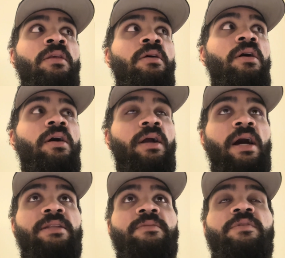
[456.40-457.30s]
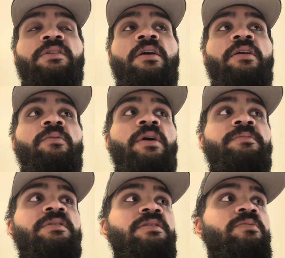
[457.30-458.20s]
Got some starting
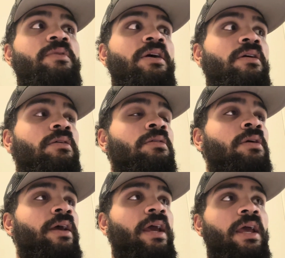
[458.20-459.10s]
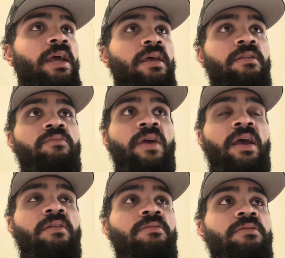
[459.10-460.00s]
reps as well. And,
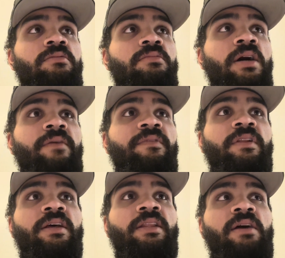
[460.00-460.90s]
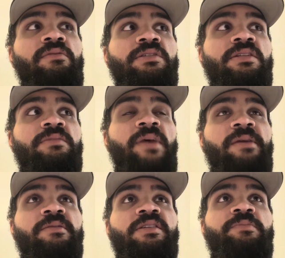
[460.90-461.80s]
man, I feel like that was just
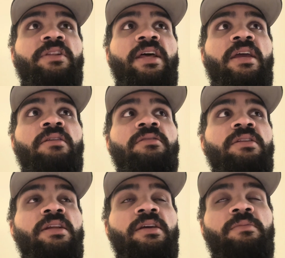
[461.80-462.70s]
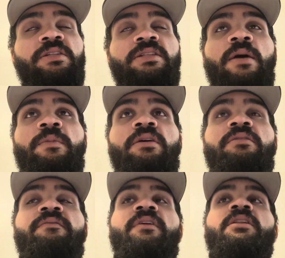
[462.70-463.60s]
baby Spillane. He didn't get much time to
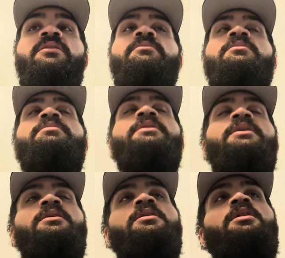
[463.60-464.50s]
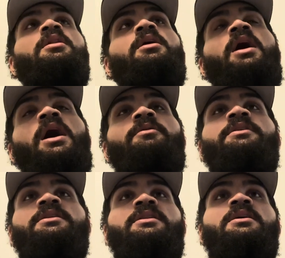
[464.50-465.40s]
develop, but I
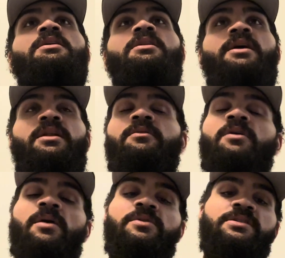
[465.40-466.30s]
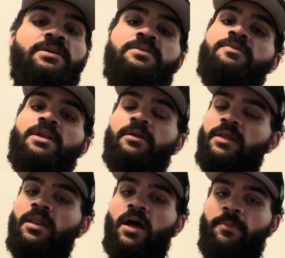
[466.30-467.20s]
really think Elandon Roberts does win out
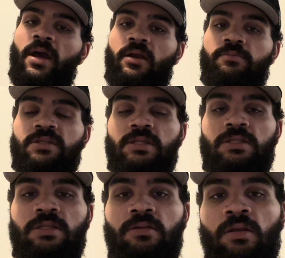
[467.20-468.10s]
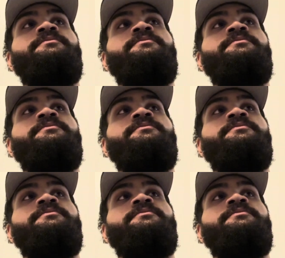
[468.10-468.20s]
that linebacker position.